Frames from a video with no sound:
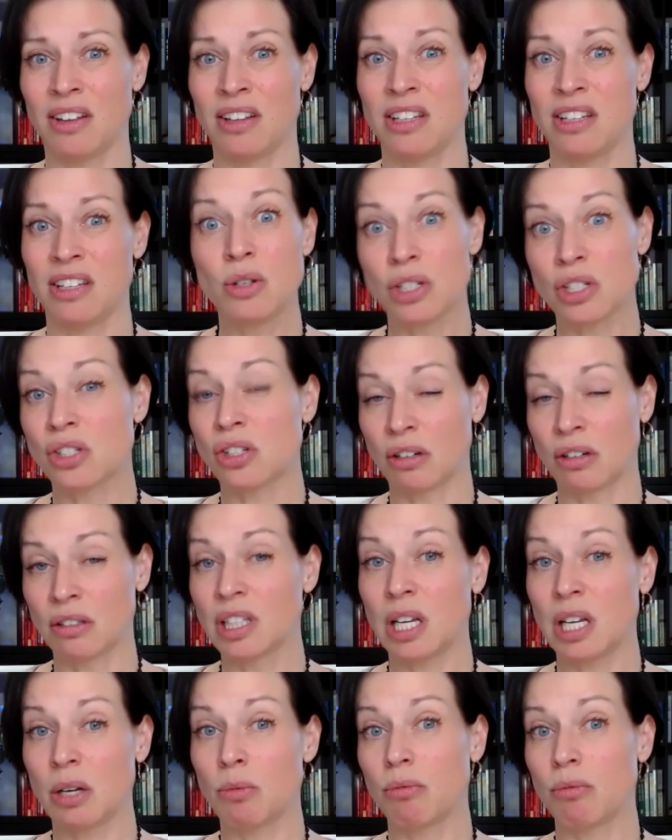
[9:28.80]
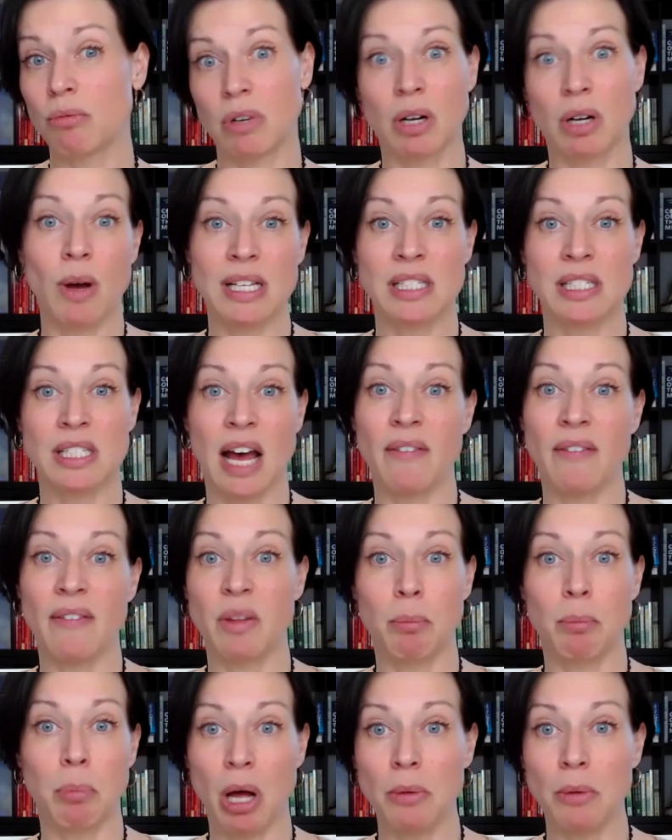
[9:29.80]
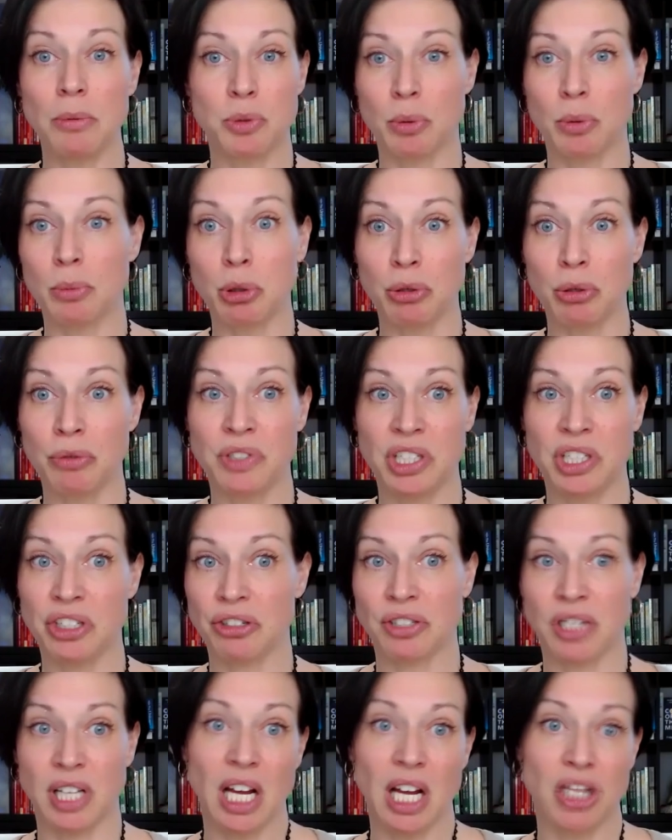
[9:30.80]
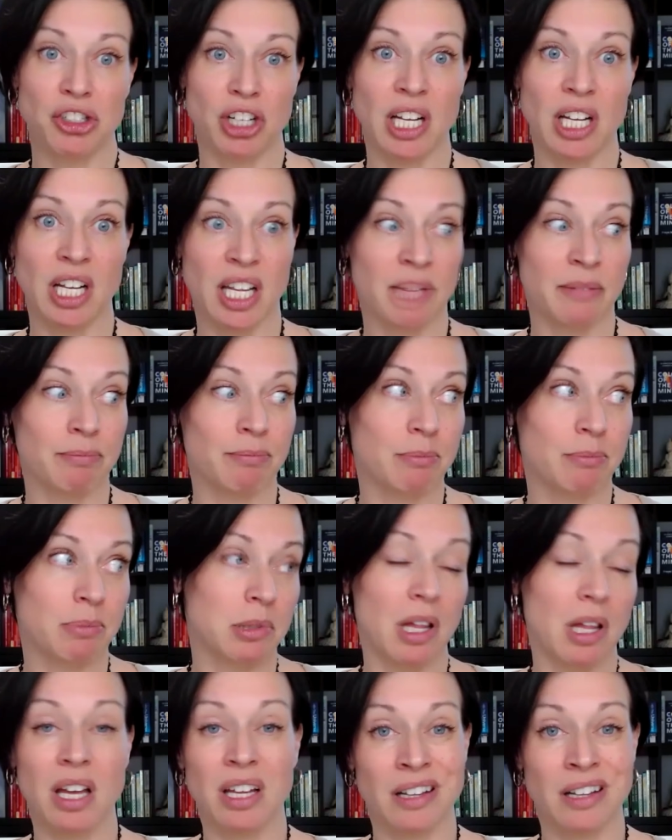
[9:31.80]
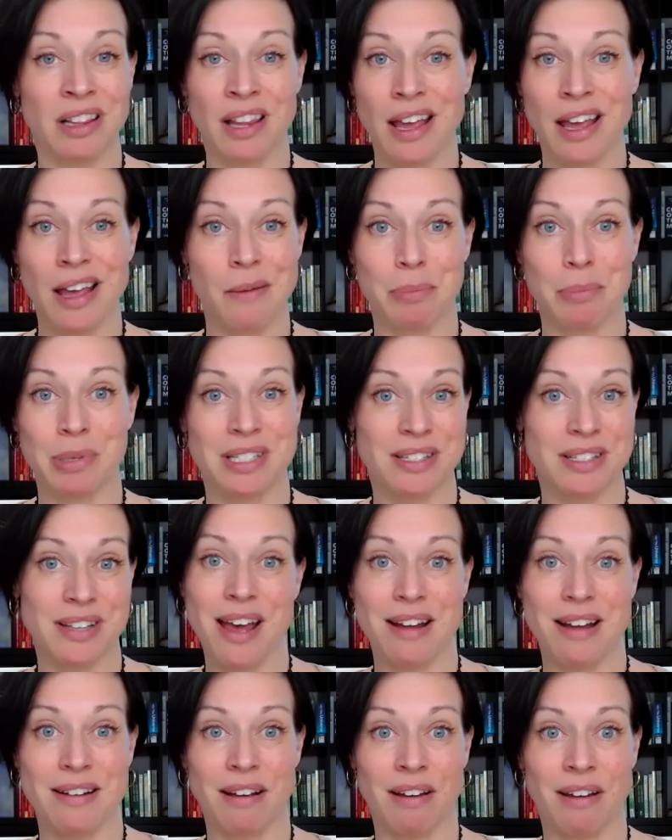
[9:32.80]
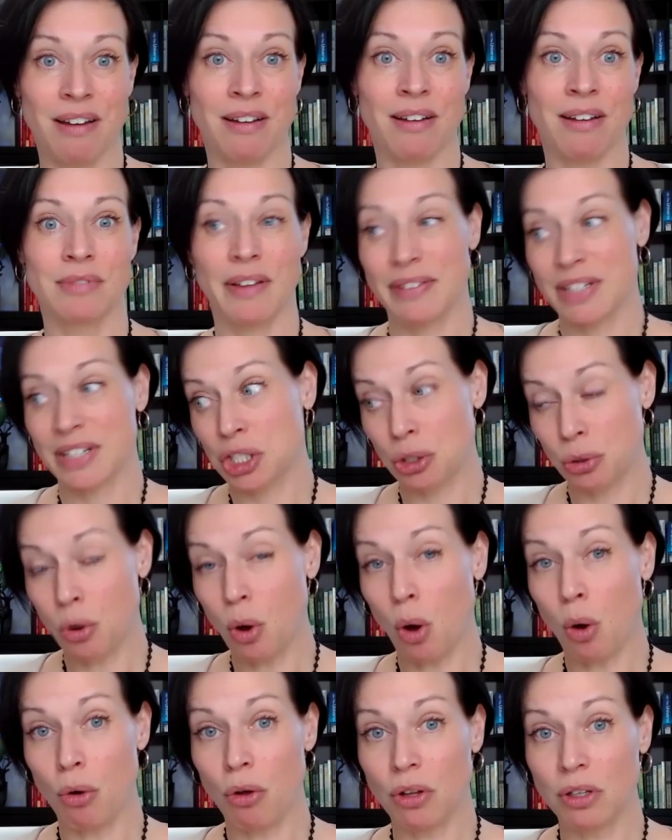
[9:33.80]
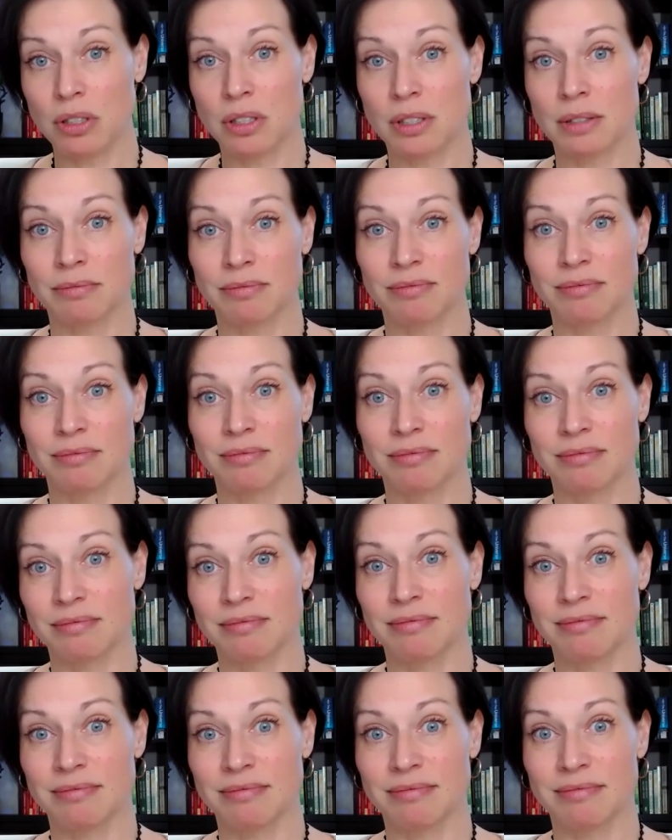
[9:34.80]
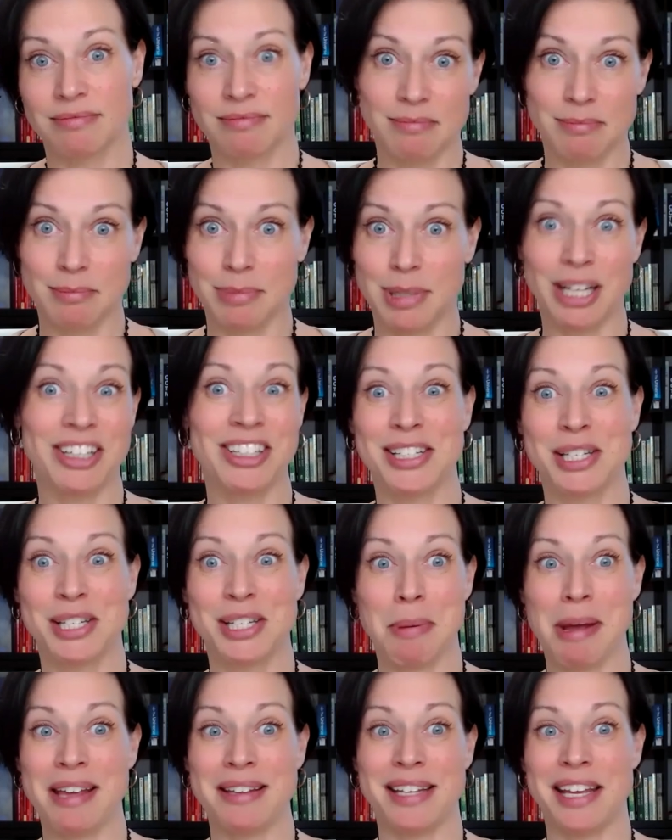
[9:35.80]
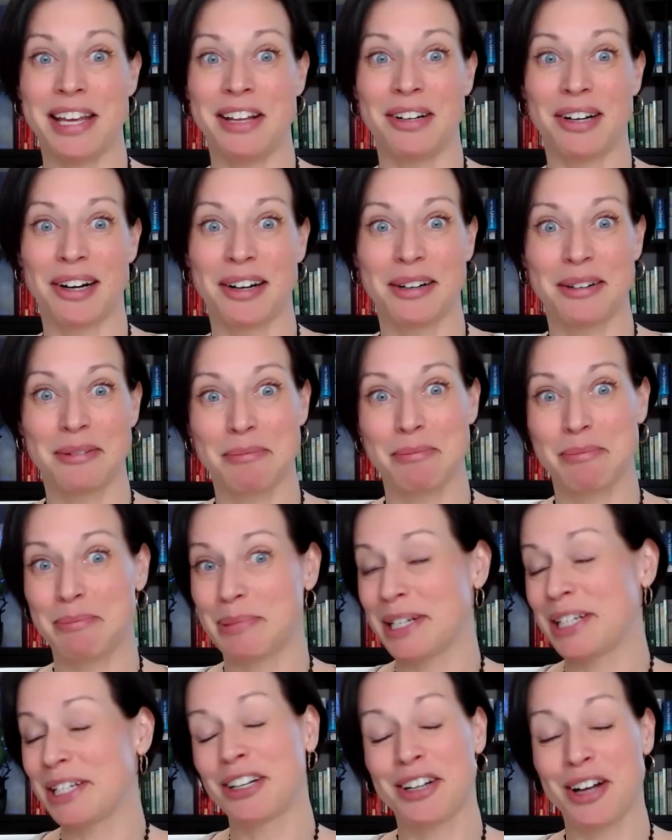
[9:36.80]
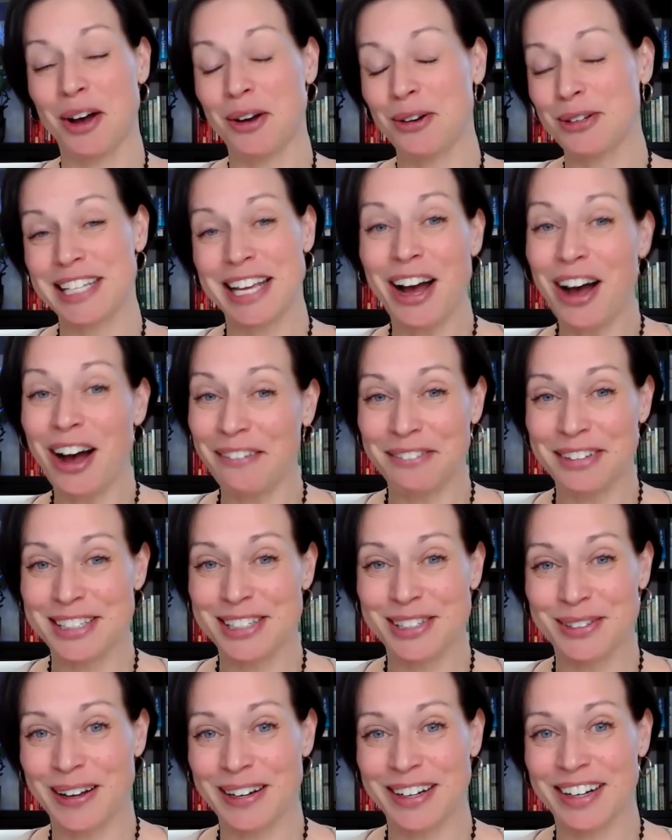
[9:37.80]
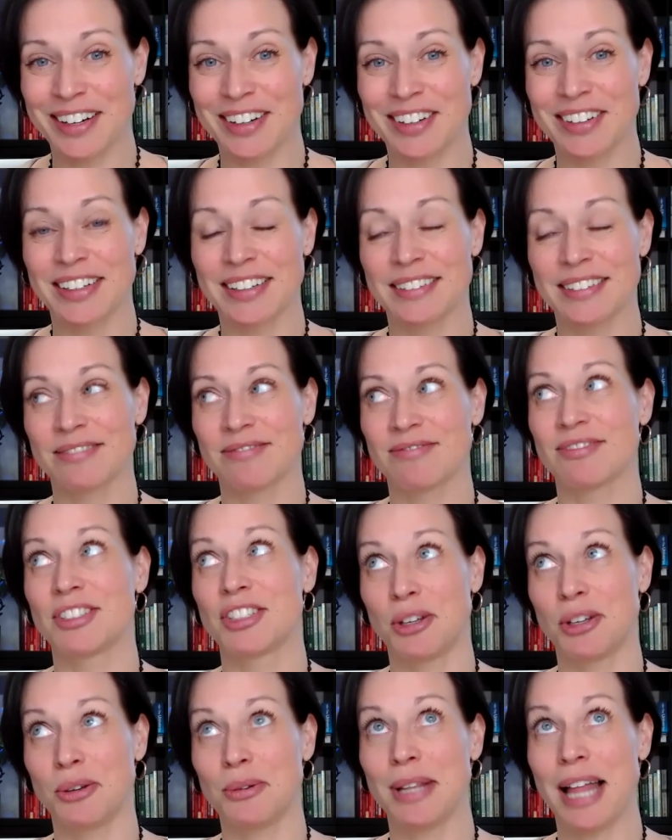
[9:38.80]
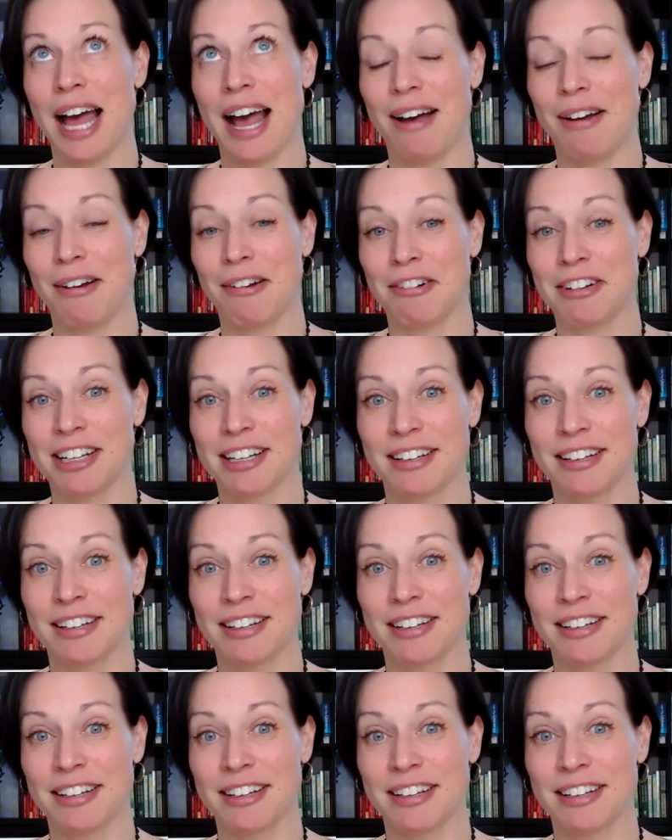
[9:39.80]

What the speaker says: You can certainly request to have the bulbs removed in your section and plug in a lamp instead. If it's too cold, plug in a space heater. Bring your cozy office sweater. Too loud?